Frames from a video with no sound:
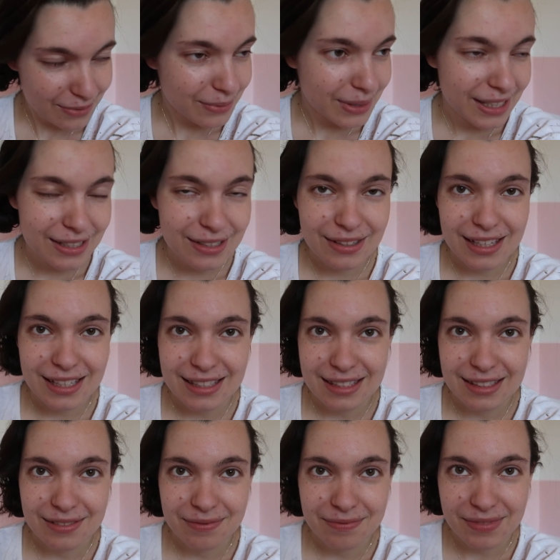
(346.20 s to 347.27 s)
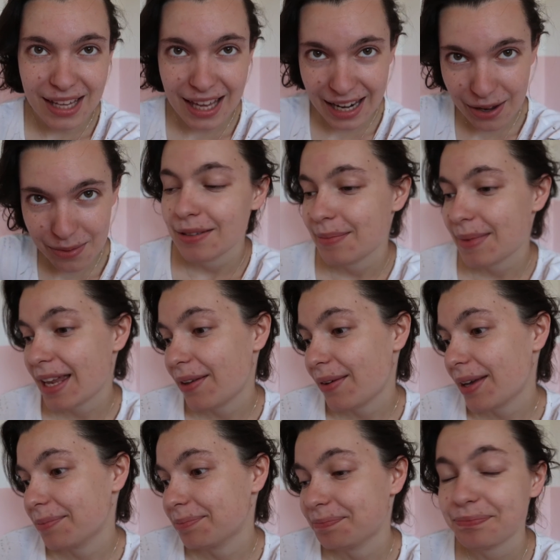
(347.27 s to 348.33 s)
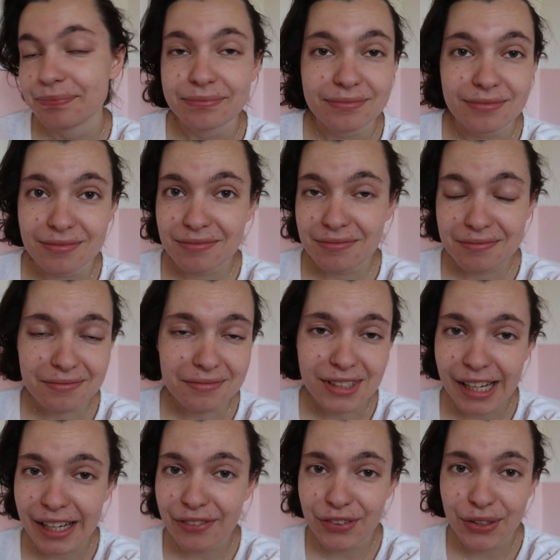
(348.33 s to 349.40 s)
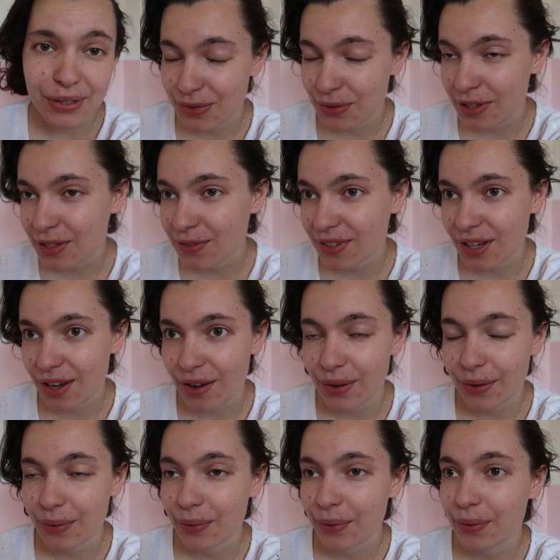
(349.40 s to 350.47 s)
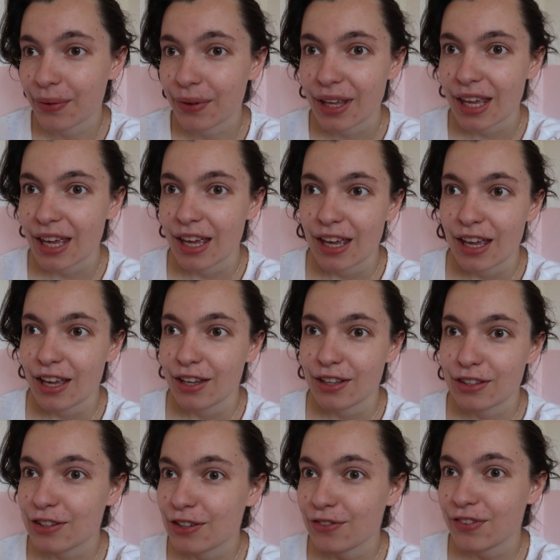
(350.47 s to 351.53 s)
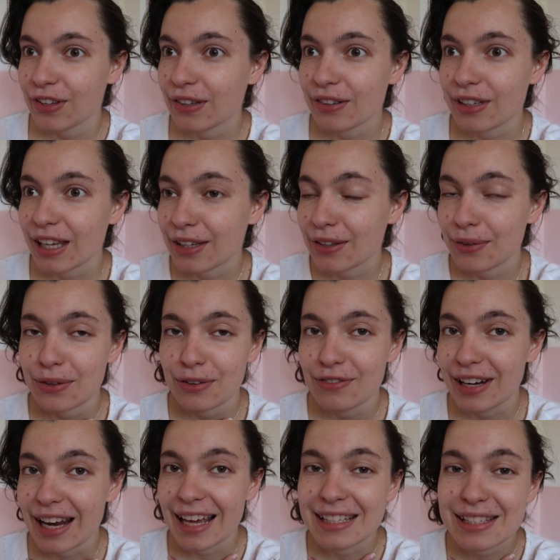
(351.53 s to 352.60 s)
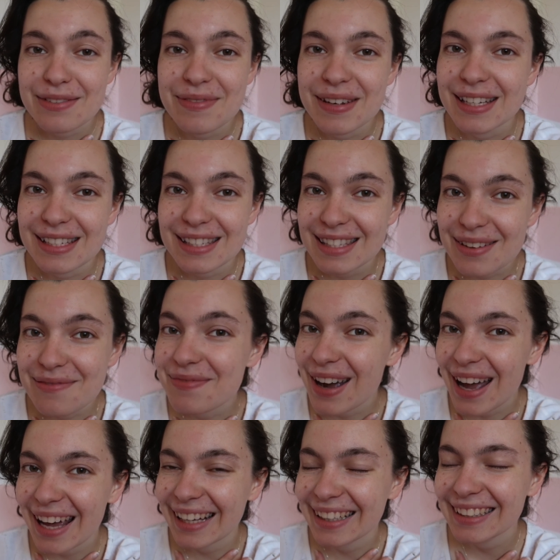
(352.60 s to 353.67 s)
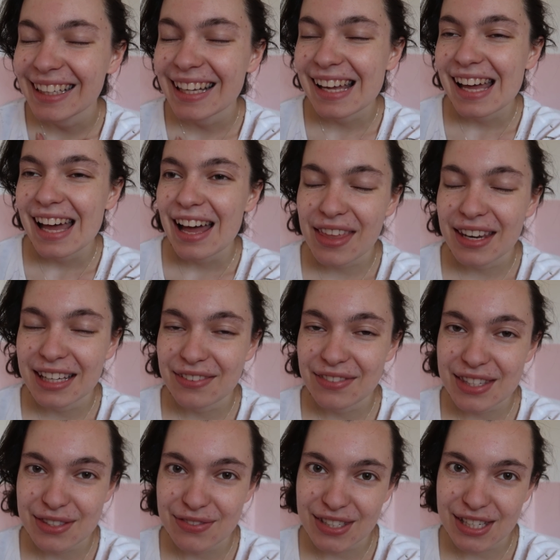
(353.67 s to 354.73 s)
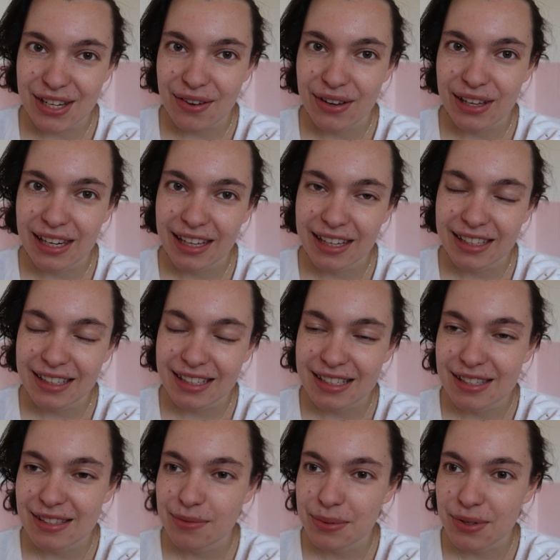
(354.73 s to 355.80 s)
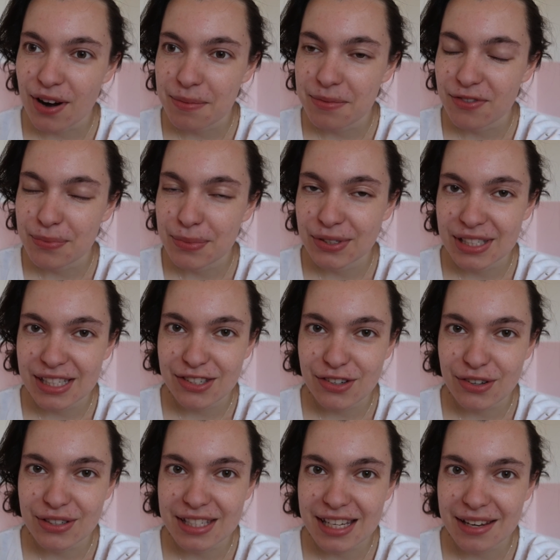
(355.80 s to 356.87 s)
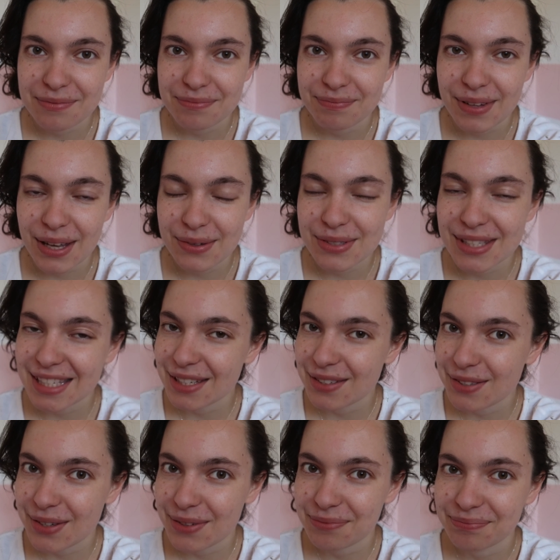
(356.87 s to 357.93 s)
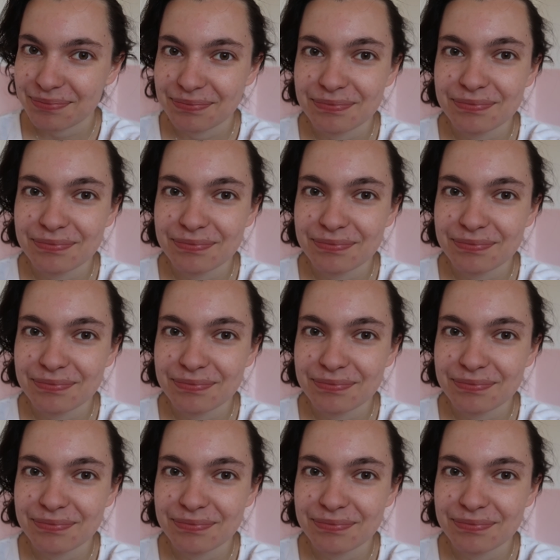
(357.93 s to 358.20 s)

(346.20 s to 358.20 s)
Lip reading: we can do this. And anyway, if you enjoyed this video or you feel like you can relate to me in some way, then give this video a like and subscribe for more teach content. I will see you soon.